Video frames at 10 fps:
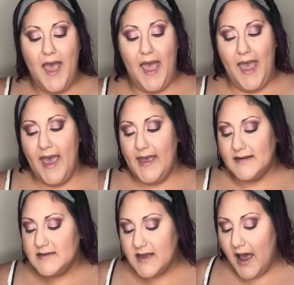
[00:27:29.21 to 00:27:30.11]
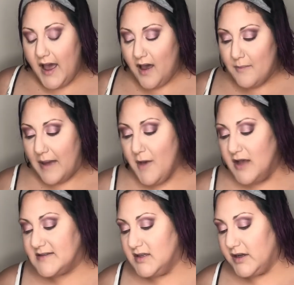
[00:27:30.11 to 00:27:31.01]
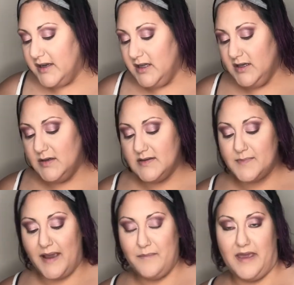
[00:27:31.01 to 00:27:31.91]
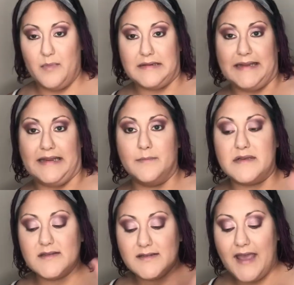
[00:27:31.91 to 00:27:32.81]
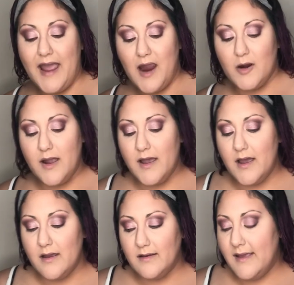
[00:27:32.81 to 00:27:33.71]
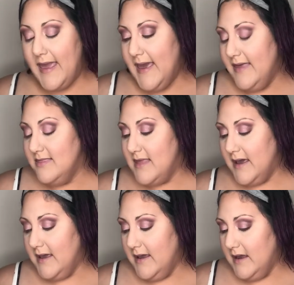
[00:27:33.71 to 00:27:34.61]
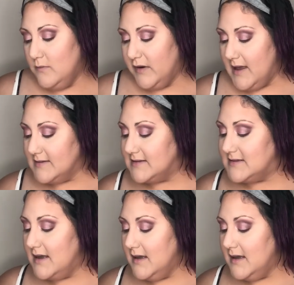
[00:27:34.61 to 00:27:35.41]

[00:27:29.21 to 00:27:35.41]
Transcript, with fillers: And um, I'm also gonna use my Maybelline mascara and then what else?